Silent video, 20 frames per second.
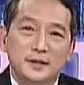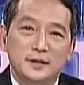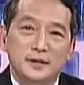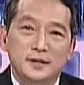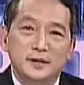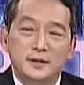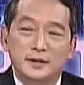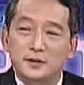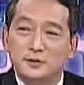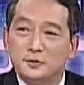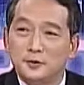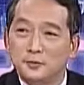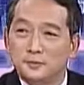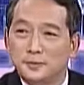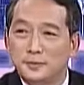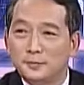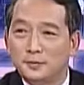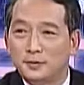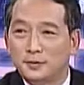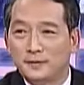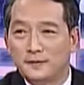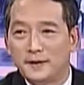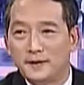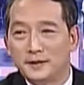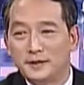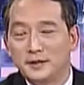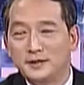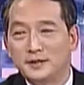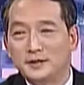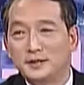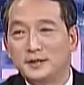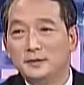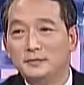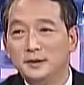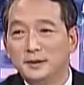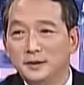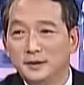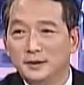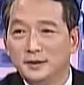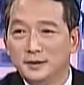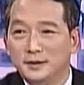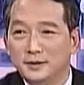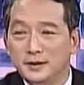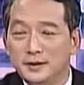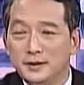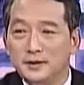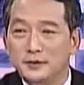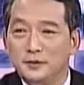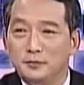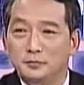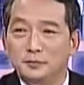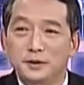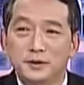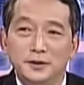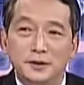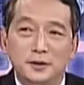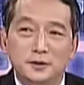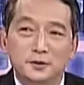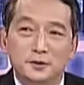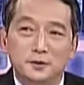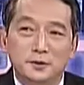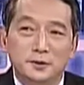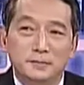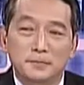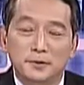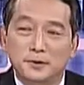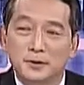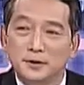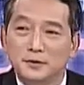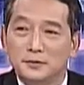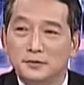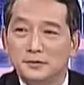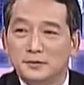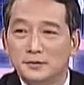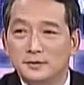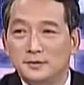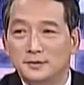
in terms of providing the CPE, there's really no competition.